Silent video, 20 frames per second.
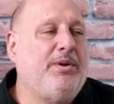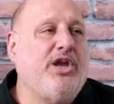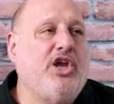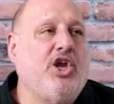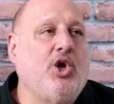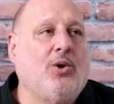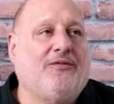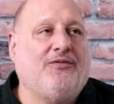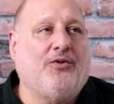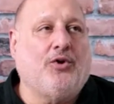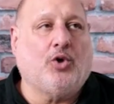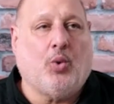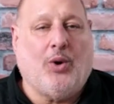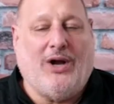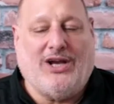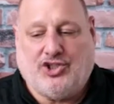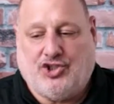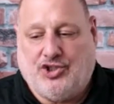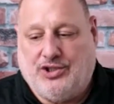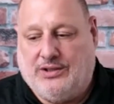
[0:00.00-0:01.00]
Beautiful
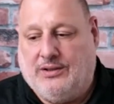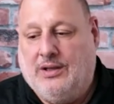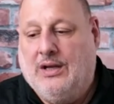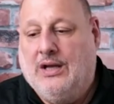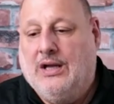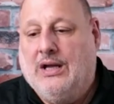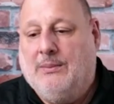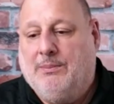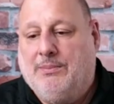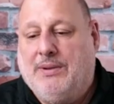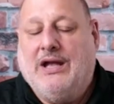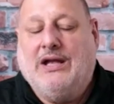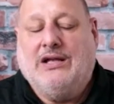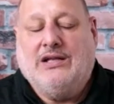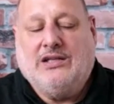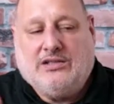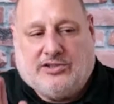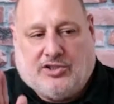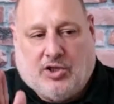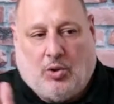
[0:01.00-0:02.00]
question.
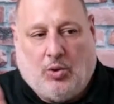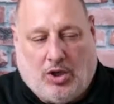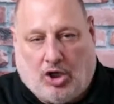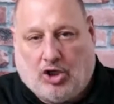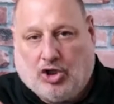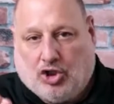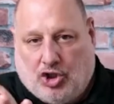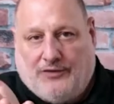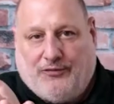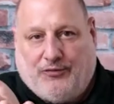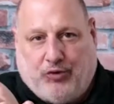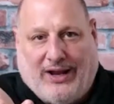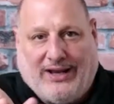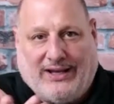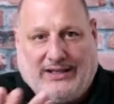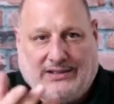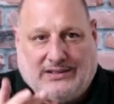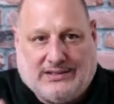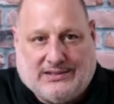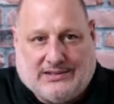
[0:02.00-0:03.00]
So our good
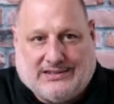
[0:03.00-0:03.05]
friend